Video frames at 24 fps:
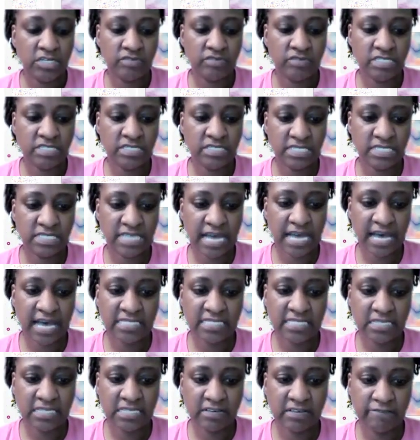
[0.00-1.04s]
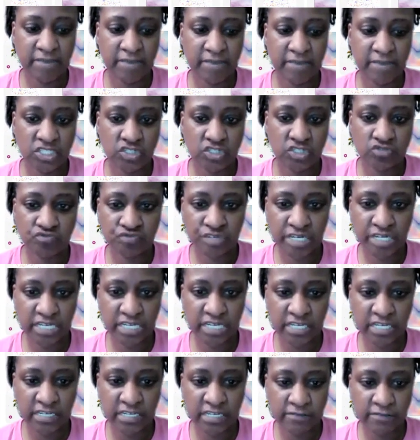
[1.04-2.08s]
decrease the size of my
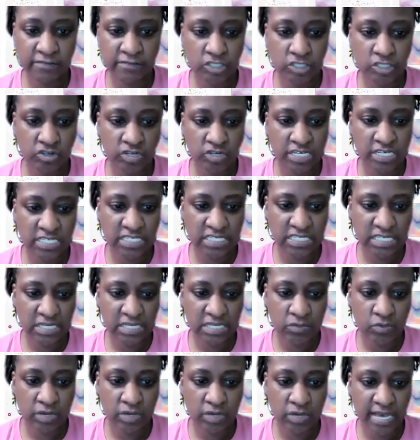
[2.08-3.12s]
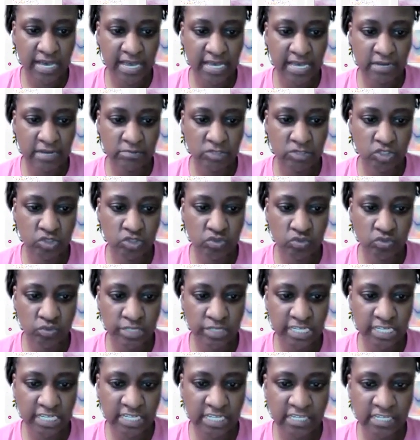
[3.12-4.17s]
screen so you can see what I am
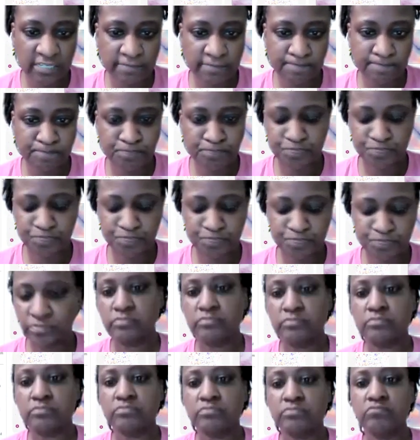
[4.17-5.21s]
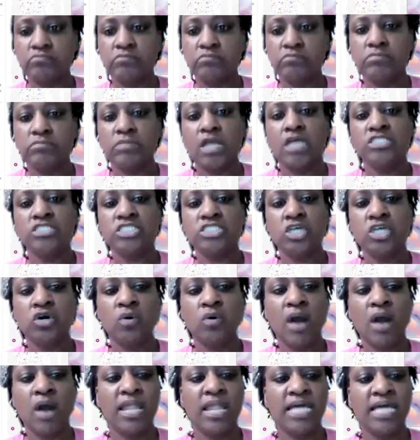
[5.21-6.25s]
doing.
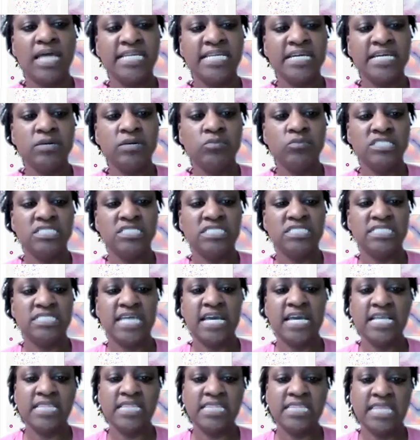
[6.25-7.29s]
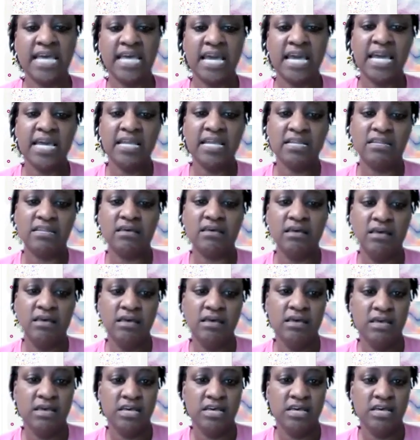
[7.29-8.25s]
So all I did was take that